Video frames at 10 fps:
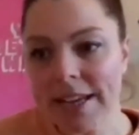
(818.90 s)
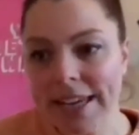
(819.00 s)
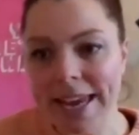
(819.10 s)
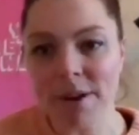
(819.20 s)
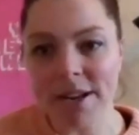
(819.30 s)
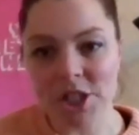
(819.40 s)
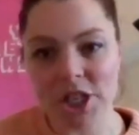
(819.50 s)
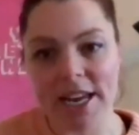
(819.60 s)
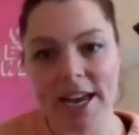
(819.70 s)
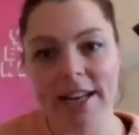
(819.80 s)
keep
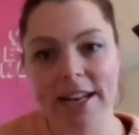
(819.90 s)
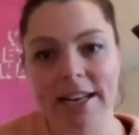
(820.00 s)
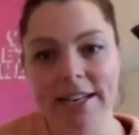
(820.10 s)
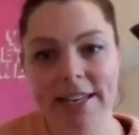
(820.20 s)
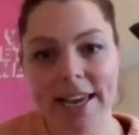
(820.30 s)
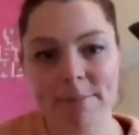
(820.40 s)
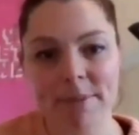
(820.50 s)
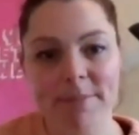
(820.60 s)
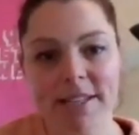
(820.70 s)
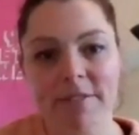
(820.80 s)
reaching out and keep
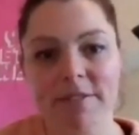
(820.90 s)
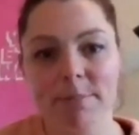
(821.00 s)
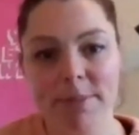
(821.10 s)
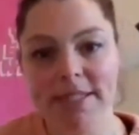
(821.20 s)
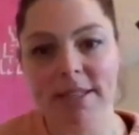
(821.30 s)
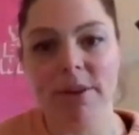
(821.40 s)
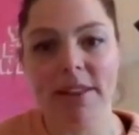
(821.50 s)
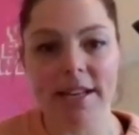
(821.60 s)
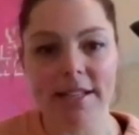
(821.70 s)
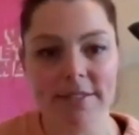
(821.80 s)
themselves busy with
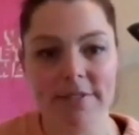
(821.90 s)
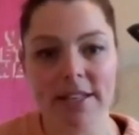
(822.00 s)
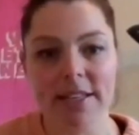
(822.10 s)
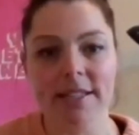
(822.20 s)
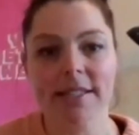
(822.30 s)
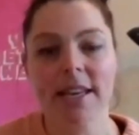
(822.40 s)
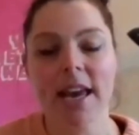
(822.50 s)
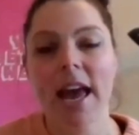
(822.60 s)
activities,